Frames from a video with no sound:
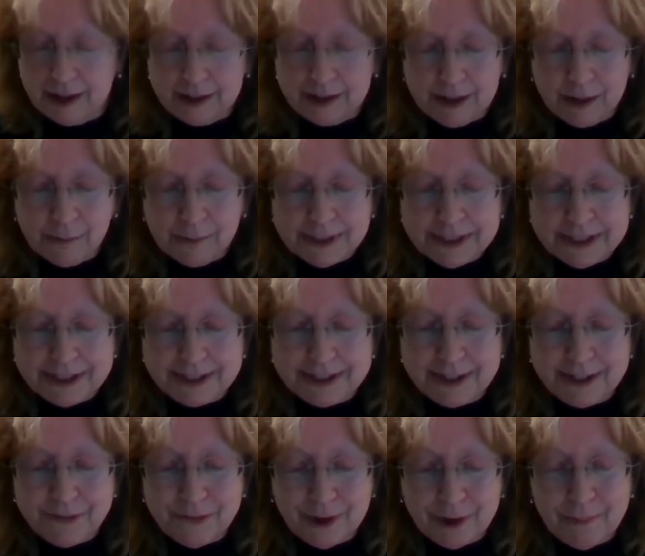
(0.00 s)
I wondered
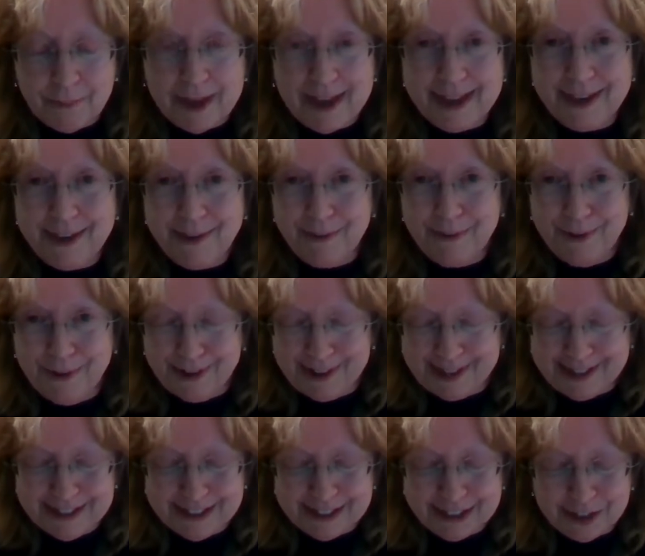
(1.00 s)
if I may
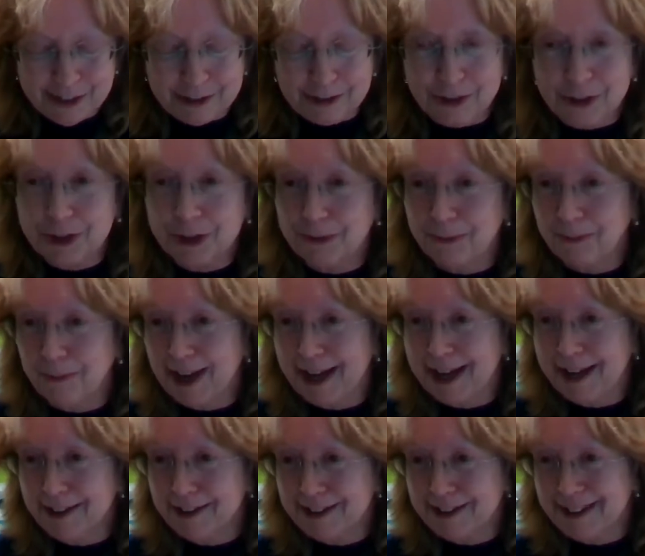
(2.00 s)
indulge
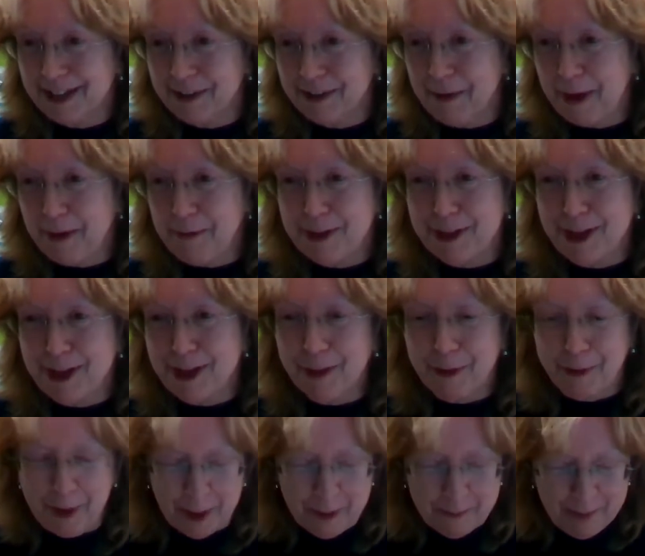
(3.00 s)
asking maybe the other
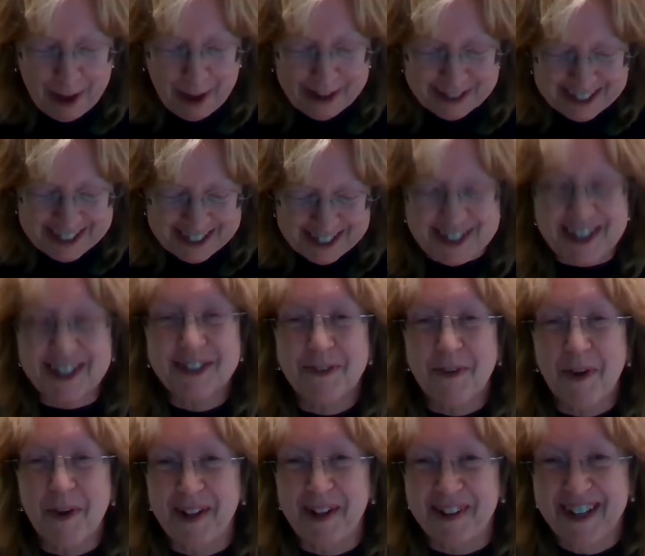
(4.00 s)
panelists as
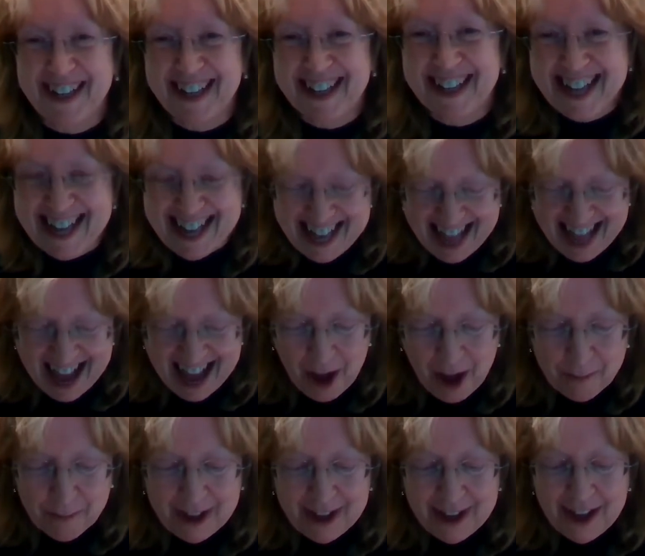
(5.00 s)
well.
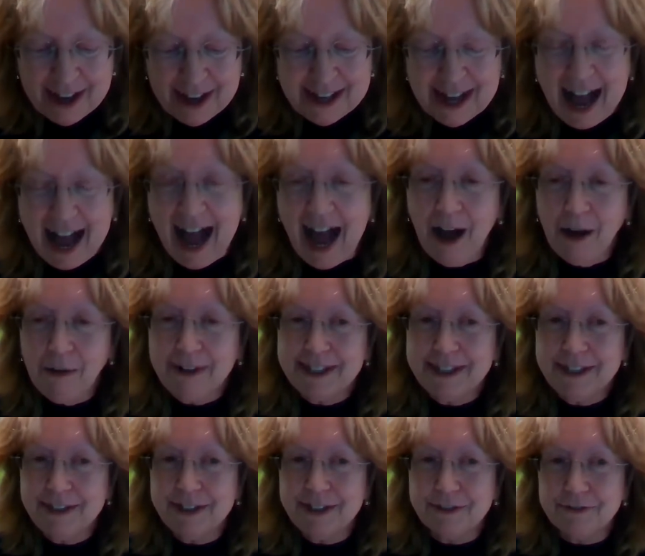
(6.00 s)
How can
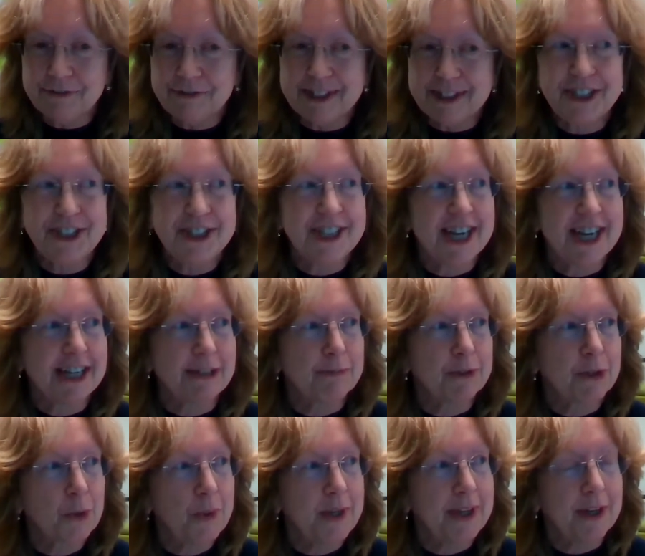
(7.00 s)
you differentiate
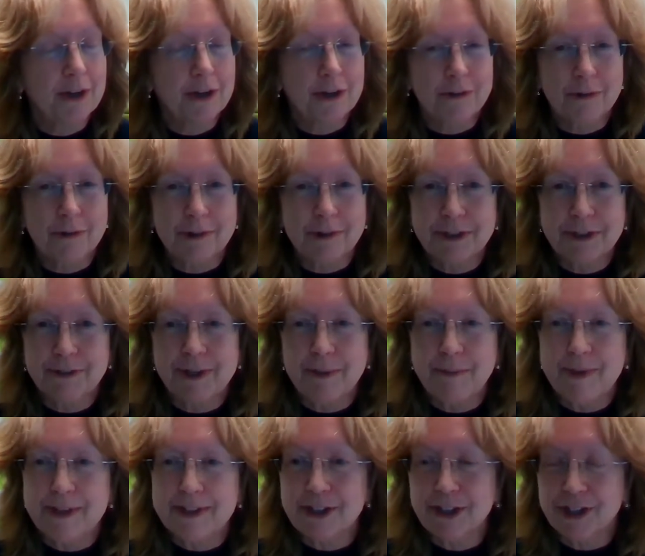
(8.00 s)
between
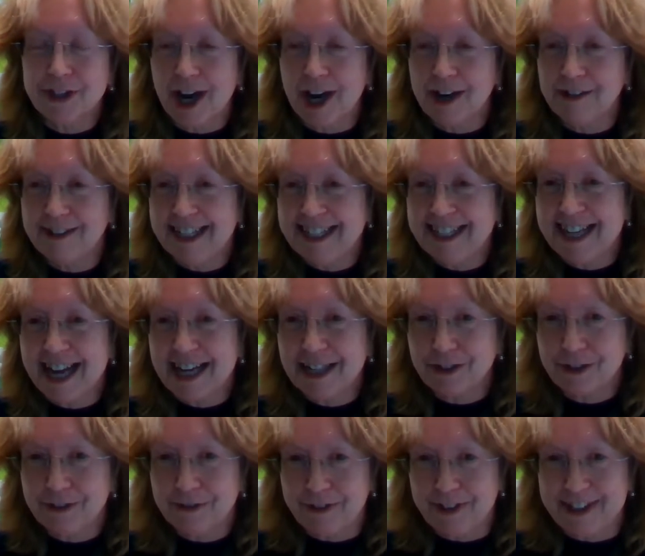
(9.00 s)
choroideremia and gyrate
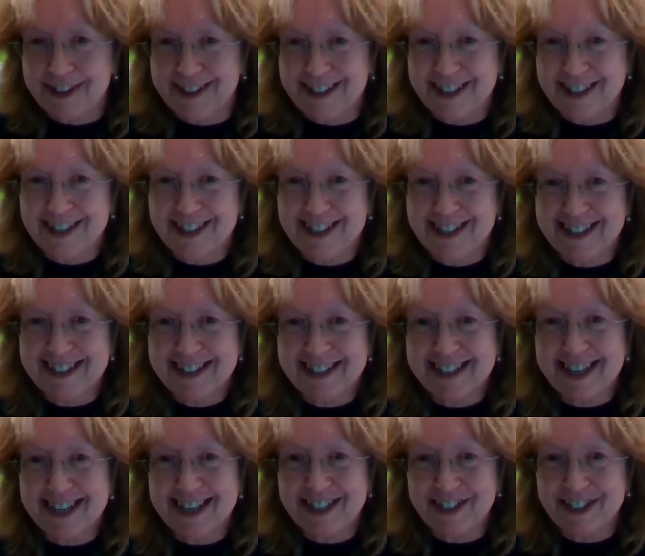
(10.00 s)
atrophy in the early
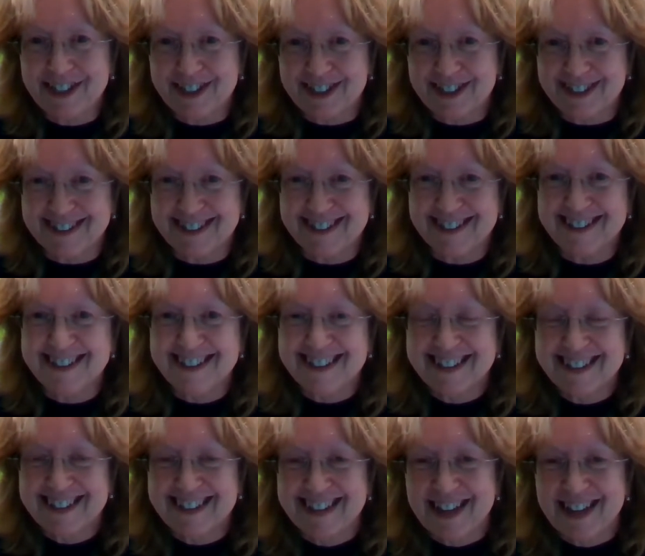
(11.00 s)
stages,
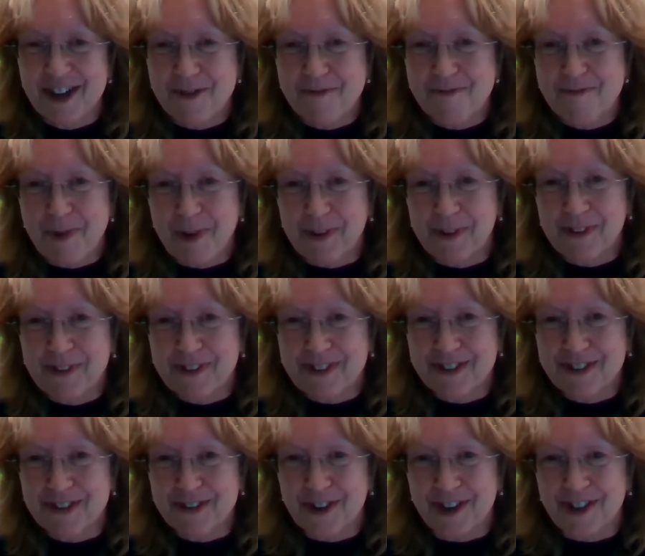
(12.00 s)
both
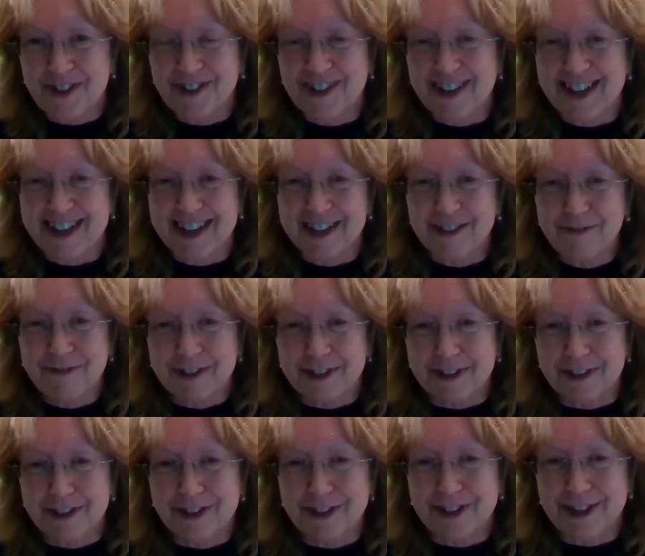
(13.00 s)
structurally and
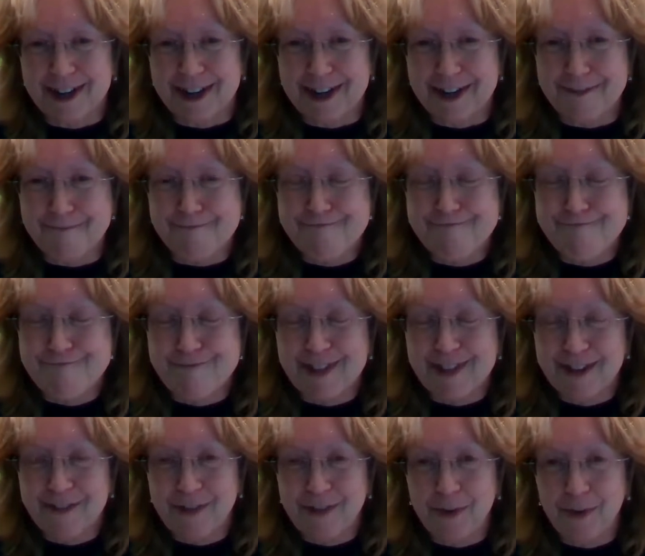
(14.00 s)
functionally?
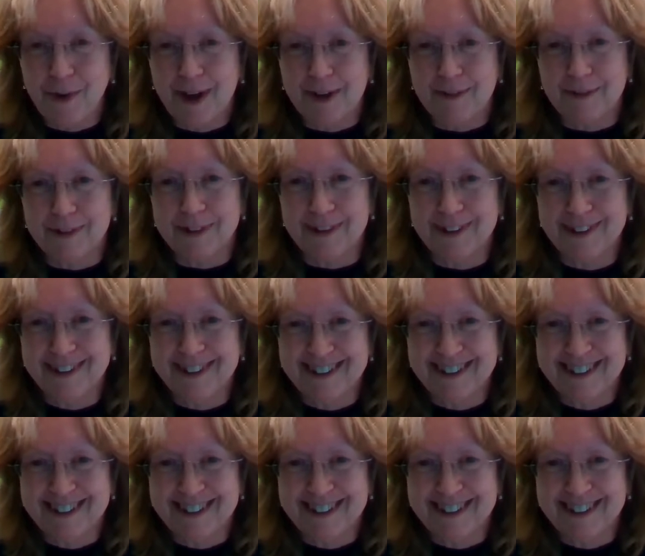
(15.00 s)
If you have a...